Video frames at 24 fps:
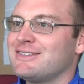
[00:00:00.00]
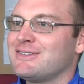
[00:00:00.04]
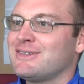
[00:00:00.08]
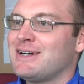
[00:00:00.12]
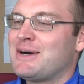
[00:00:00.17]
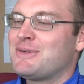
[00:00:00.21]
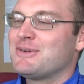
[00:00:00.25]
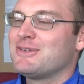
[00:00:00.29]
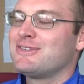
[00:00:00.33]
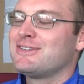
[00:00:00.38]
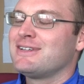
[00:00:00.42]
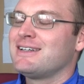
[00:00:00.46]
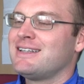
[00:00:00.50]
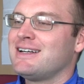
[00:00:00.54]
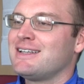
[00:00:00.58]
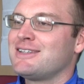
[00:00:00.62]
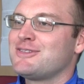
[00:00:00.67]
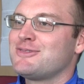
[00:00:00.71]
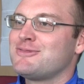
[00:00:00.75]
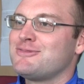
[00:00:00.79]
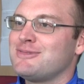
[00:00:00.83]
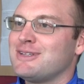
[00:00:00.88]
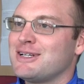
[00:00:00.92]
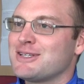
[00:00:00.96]
so I would say
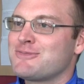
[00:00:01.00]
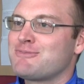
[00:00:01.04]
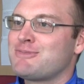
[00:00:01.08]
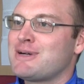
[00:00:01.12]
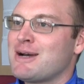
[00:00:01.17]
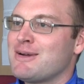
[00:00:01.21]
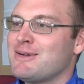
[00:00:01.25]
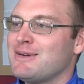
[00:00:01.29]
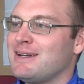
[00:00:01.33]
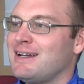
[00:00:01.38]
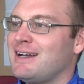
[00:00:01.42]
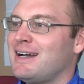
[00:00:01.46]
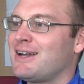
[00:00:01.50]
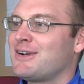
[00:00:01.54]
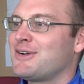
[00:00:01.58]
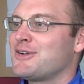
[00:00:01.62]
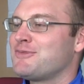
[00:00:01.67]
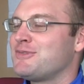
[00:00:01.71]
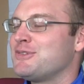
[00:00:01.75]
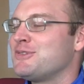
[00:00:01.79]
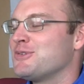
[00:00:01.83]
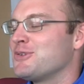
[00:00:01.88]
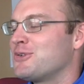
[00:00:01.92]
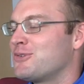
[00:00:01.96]
that's probably, I don't
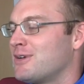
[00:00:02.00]
know if it's